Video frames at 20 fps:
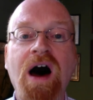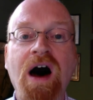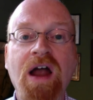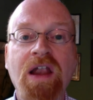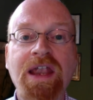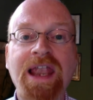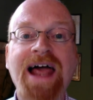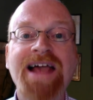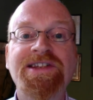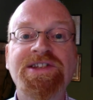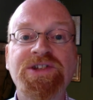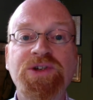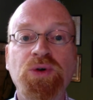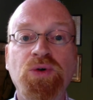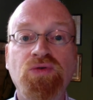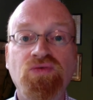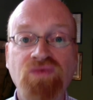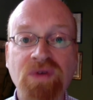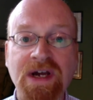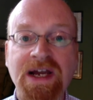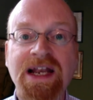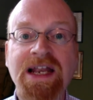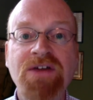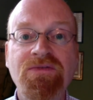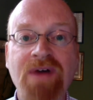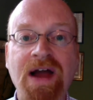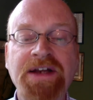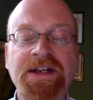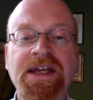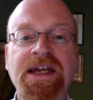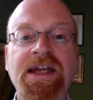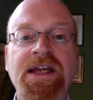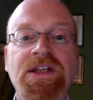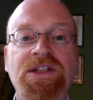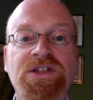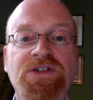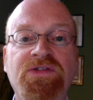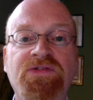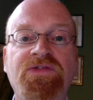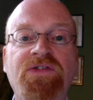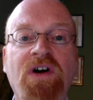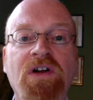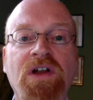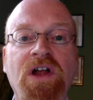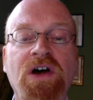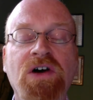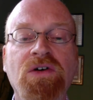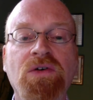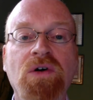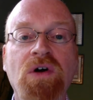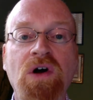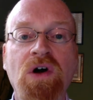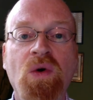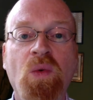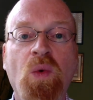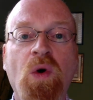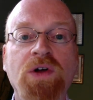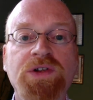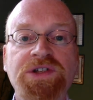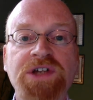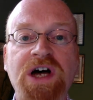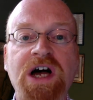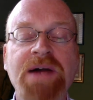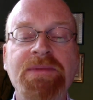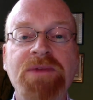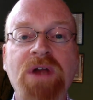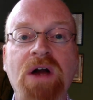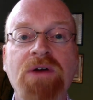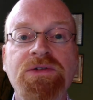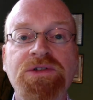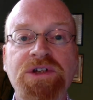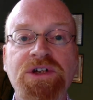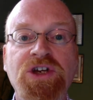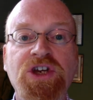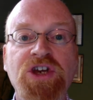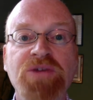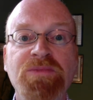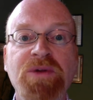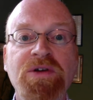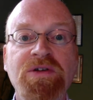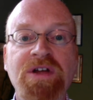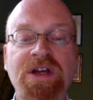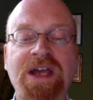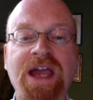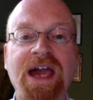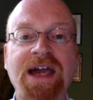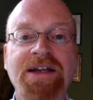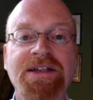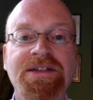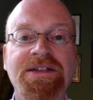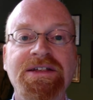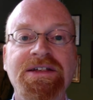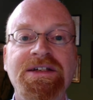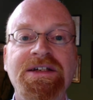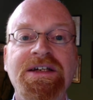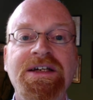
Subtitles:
unless you're really ready to follow what I'm going to communicate.